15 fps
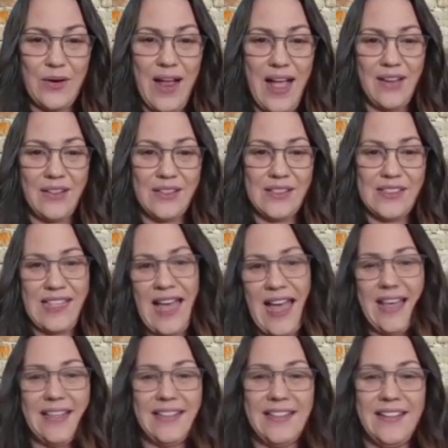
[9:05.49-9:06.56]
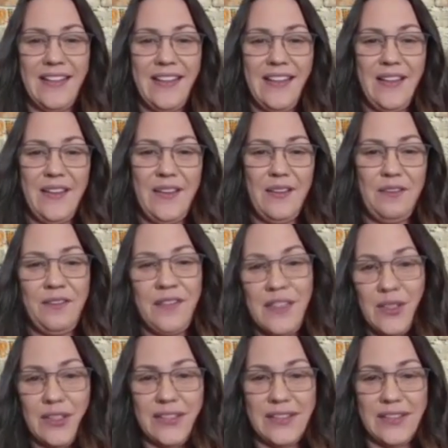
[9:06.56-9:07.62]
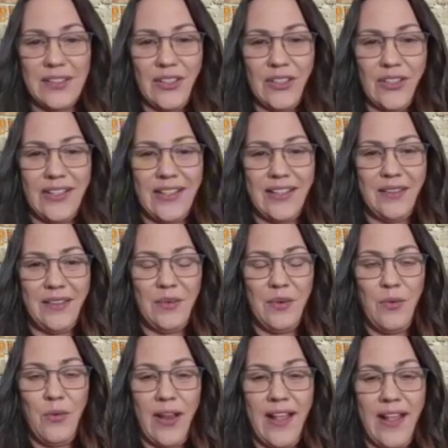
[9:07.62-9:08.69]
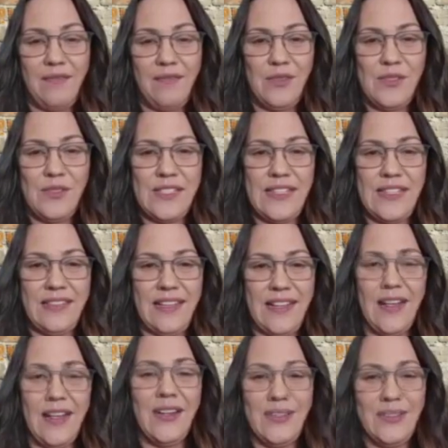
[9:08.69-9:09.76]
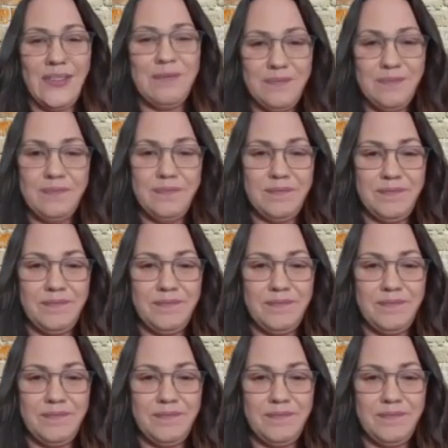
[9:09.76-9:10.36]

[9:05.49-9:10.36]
How does that feel and look, and what have you seen there? Mm-hmm.